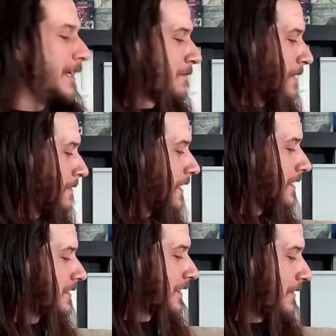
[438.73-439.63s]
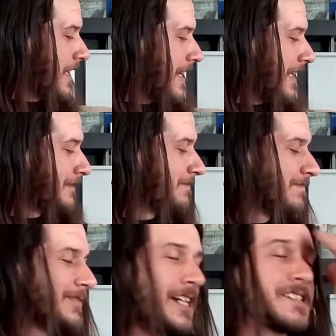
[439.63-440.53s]
that made me hurt. So, yeah,
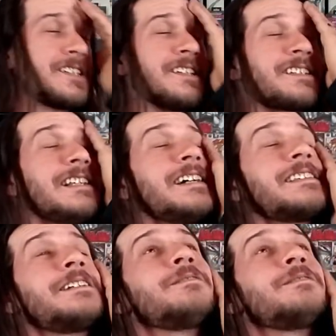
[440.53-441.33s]
they're just like the